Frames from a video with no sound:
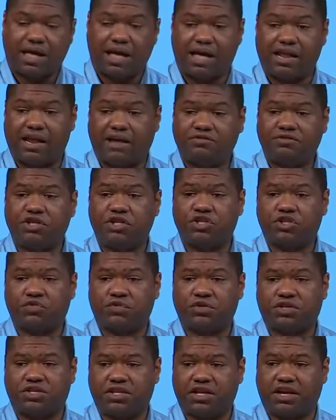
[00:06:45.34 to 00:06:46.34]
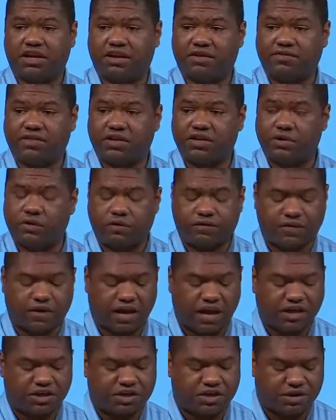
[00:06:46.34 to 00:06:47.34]
And I've just received a
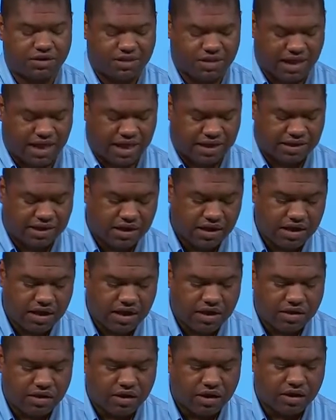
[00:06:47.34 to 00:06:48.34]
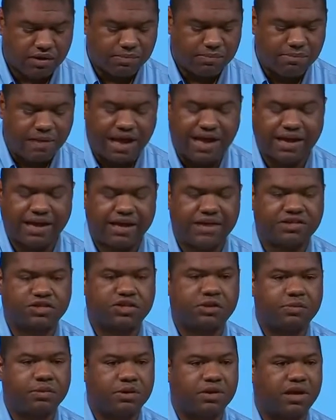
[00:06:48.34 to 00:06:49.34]
notification that Maya
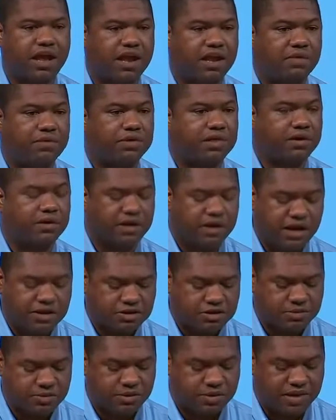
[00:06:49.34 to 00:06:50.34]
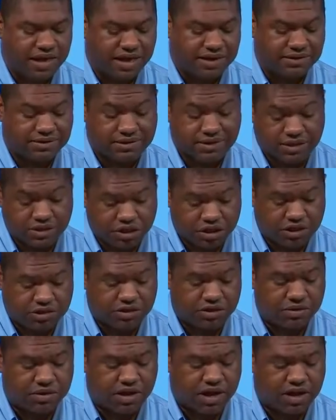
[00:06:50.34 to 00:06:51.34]
is communicating with a customer that she
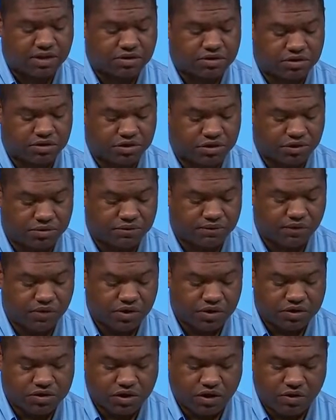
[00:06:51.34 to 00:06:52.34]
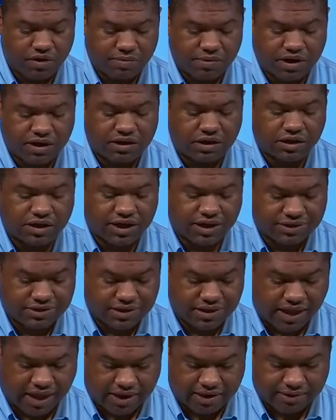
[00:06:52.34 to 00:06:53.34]
doesn't know the answer to. So I'm going to look
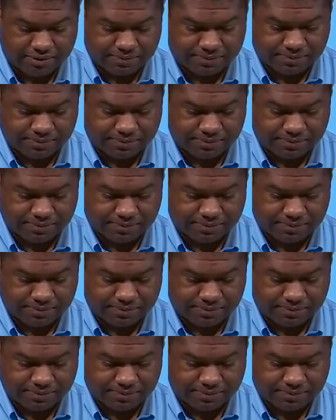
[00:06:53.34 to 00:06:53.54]
into that.